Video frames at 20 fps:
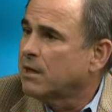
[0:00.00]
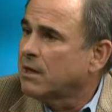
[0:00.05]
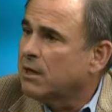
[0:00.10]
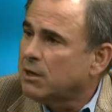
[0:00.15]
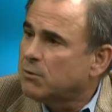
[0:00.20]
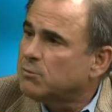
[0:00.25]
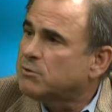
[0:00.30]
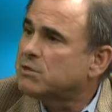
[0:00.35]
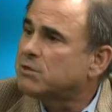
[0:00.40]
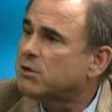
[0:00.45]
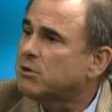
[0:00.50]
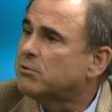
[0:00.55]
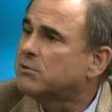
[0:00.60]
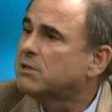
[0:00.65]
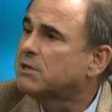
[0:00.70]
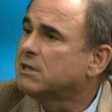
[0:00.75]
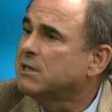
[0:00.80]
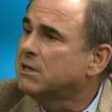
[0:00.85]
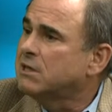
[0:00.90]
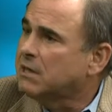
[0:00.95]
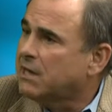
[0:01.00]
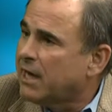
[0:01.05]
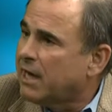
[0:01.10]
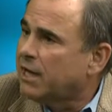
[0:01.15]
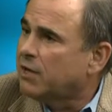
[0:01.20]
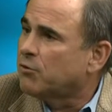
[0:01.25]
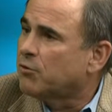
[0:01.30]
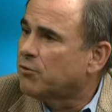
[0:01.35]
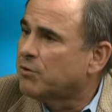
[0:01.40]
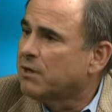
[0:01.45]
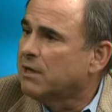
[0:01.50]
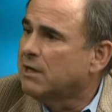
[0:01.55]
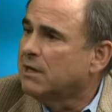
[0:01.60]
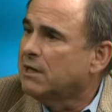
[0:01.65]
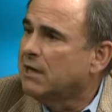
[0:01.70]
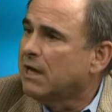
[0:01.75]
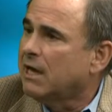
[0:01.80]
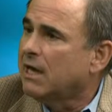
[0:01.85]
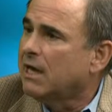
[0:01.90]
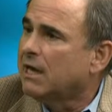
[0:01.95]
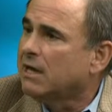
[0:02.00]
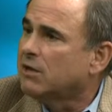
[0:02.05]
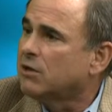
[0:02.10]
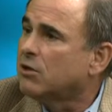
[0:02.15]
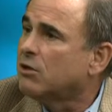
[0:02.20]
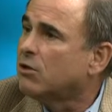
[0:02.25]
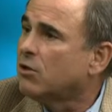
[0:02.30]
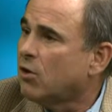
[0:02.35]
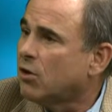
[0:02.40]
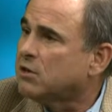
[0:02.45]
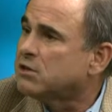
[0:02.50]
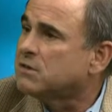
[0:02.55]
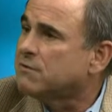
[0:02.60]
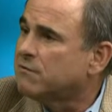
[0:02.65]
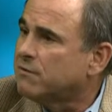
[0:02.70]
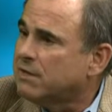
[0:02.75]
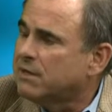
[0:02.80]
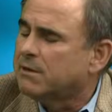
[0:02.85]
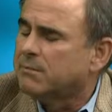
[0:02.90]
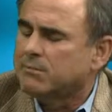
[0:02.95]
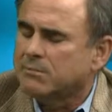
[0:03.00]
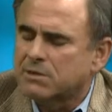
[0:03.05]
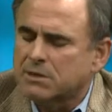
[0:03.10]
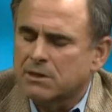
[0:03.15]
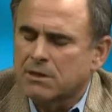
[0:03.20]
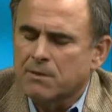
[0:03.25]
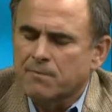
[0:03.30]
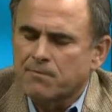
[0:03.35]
can result in gangrene and loss of limbs.